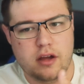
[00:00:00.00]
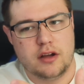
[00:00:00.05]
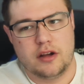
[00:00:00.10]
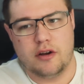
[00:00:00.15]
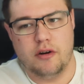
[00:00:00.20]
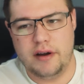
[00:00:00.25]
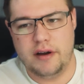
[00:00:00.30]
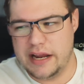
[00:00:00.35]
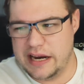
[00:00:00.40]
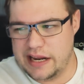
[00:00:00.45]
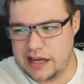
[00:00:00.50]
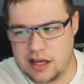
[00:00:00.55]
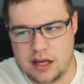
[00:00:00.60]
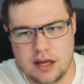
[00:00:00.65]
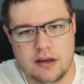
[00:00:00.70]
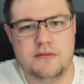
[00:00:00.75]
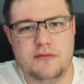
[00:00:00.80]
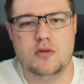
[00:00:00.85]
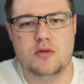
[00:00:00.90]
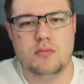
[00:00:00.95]
go ahead and
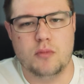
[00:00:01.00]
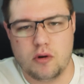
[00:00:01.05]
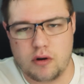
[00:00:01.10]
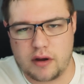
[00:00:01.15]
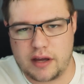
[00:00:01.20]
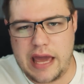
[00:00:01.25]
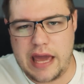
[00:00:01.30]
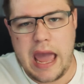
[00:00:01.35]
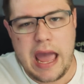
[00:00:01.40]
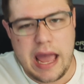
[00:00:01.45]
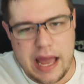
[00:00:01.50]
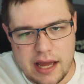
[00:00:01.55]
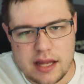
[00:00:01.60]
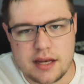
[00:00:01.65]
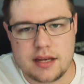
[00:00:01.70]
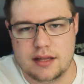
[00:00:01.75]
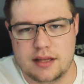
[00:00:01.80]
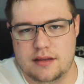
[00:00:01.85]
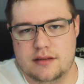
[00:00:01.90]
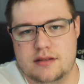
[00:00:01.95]
give you more
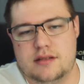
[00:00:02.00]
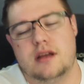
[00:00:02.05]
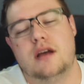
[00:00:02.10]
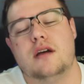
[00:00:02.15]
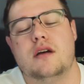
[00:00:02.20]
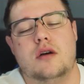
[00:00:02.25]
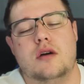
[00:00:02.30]
candies.